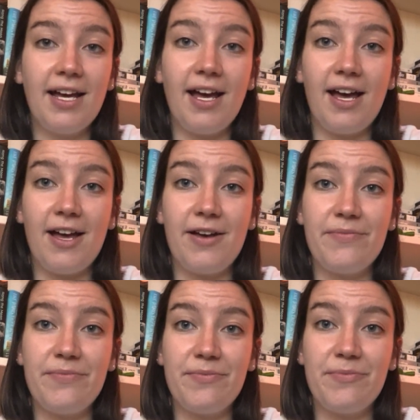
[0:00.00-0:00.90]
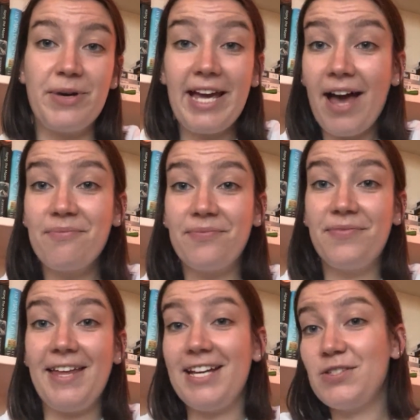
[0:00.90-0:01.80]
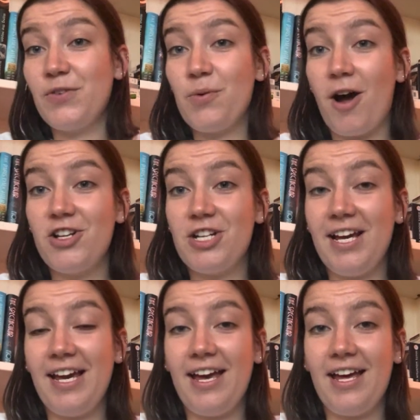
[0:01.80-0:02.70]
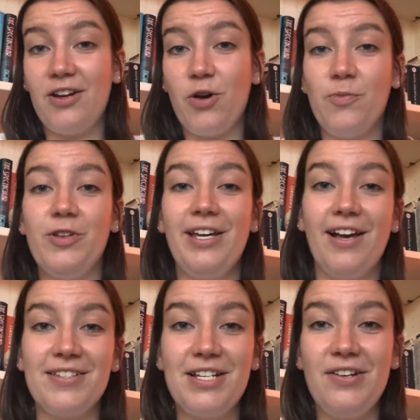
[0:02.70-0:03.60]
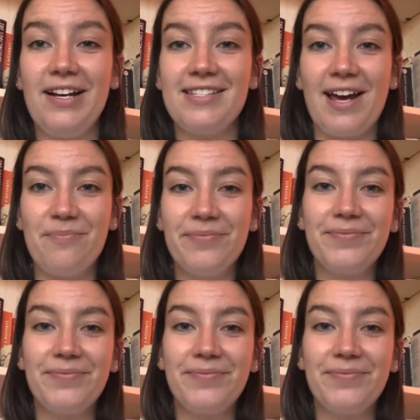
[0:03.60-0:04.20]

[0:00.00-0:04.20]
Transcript: But yeah, thanks for watching, and hopefully I'll see you next time.